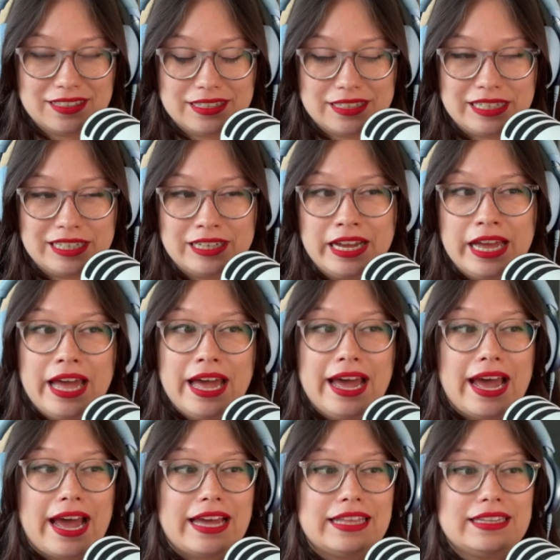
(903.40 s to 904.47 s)
year,
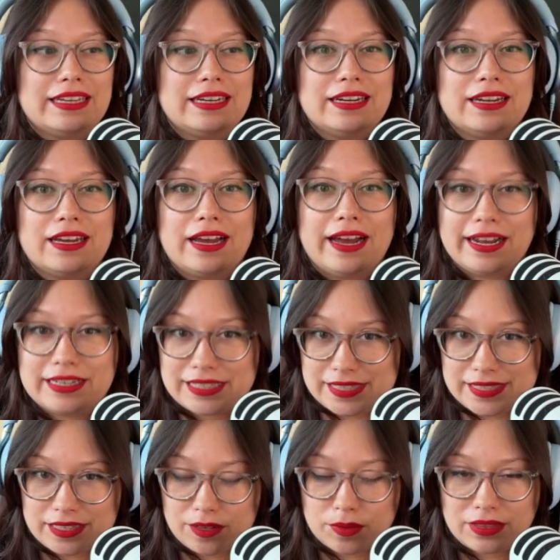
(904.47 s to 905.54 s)
and then I had to
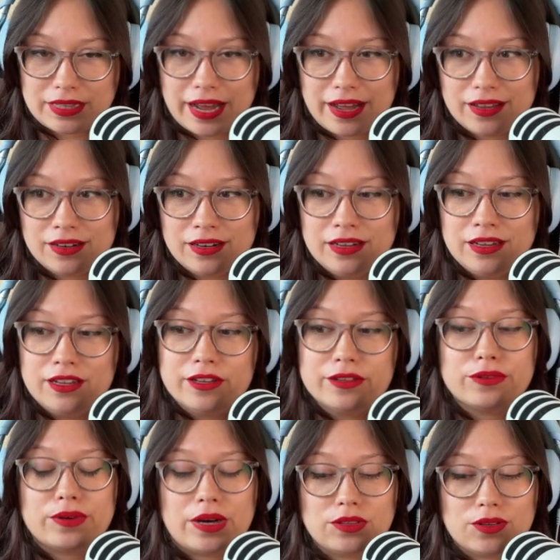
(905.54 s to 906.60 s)
stick with that
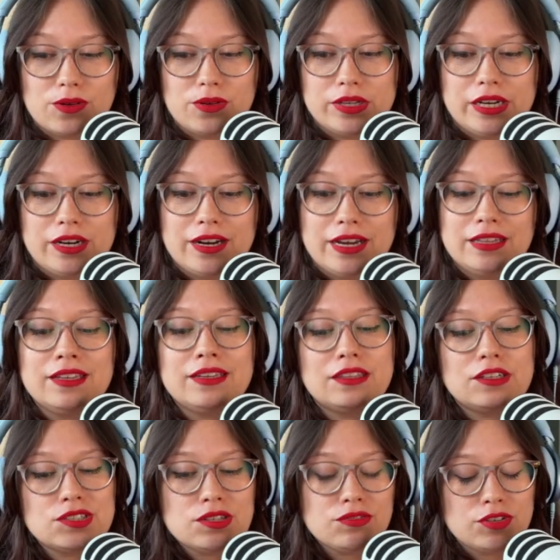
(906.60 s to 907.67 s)
throughout the whole year. And like
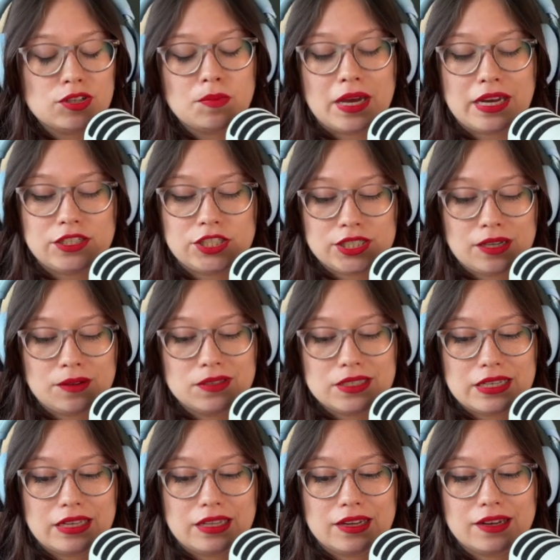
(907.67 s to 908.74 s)
there's a few pages I would
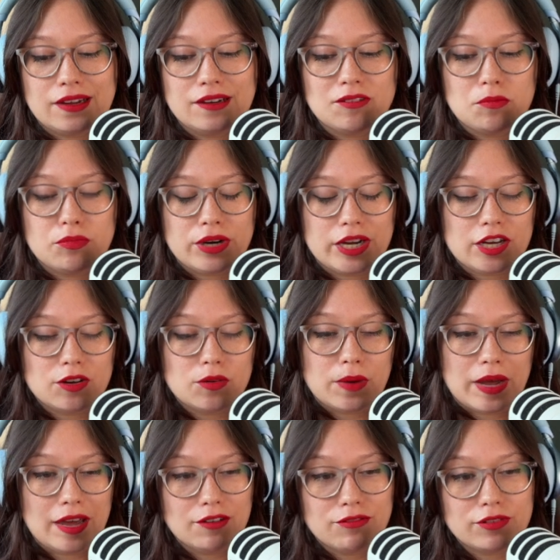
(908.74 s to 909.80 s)
say that kind of break
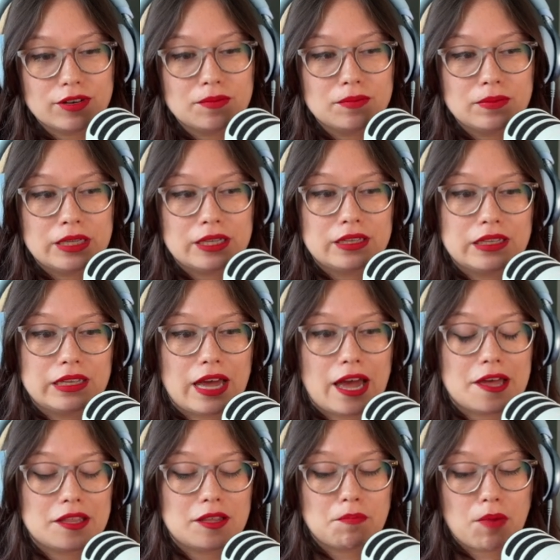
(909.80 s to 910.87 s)
away from
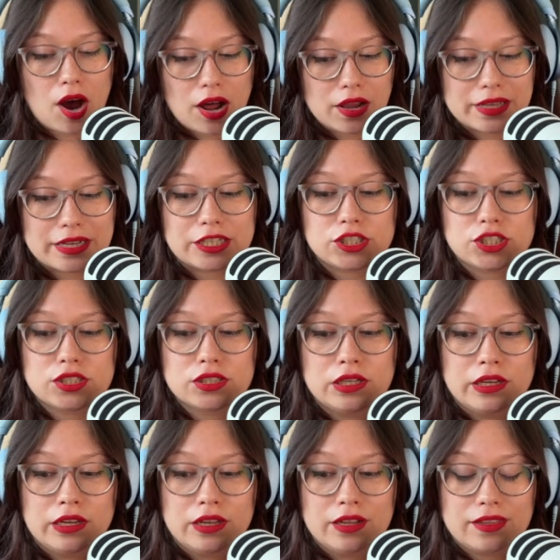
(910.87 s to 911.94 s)
the polished
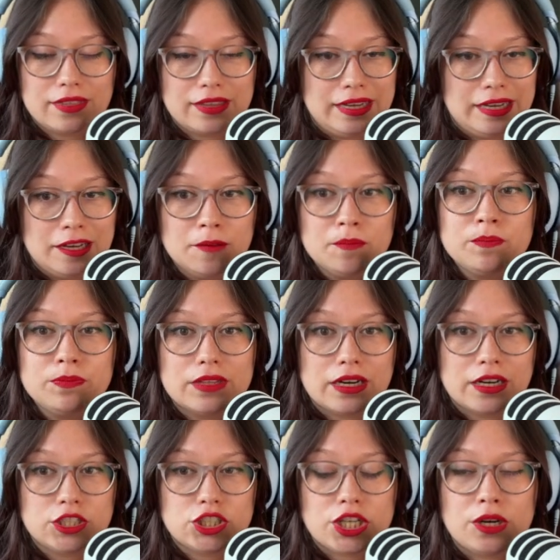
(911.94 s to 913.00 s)
theme that
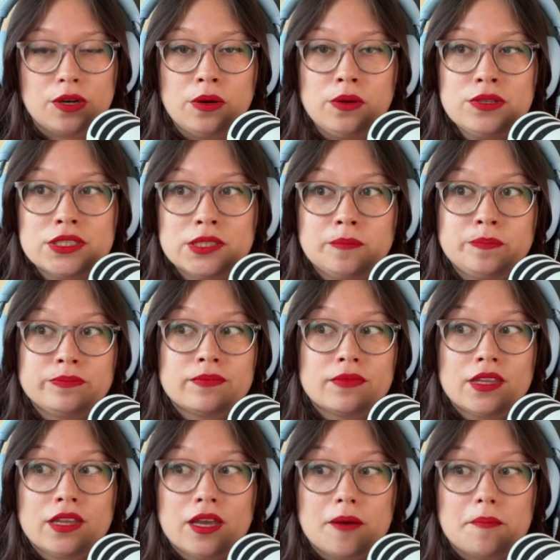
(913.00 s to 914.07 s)
I chose,
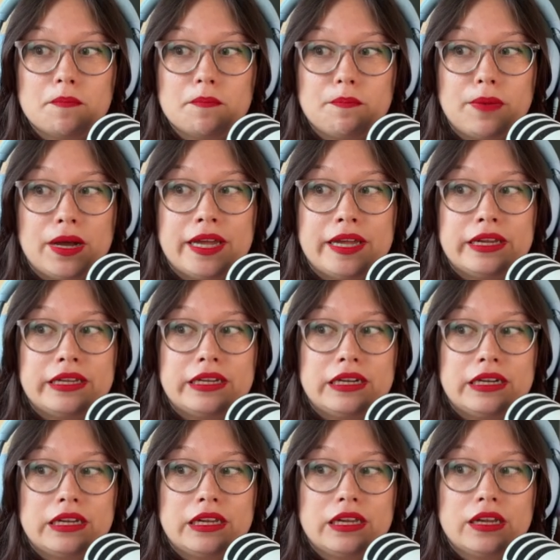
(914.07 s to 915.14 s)
but
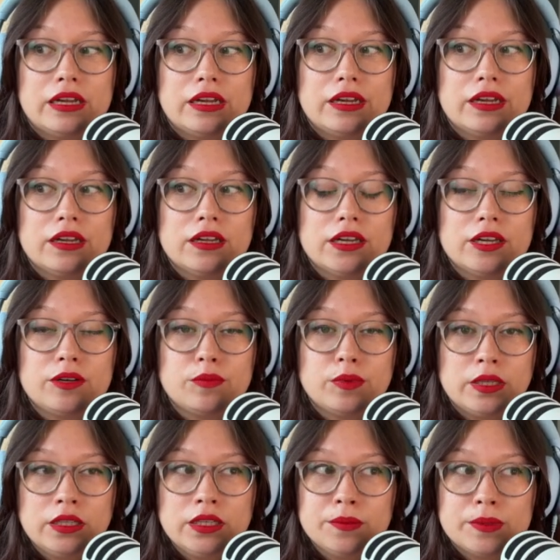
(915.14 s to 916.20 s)
it
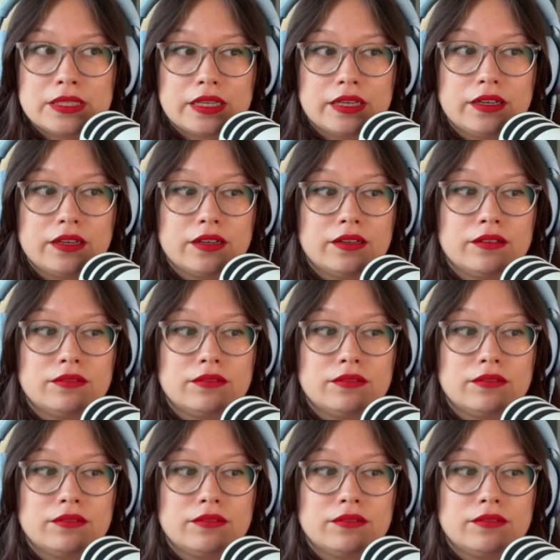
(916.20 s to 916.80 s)
really was like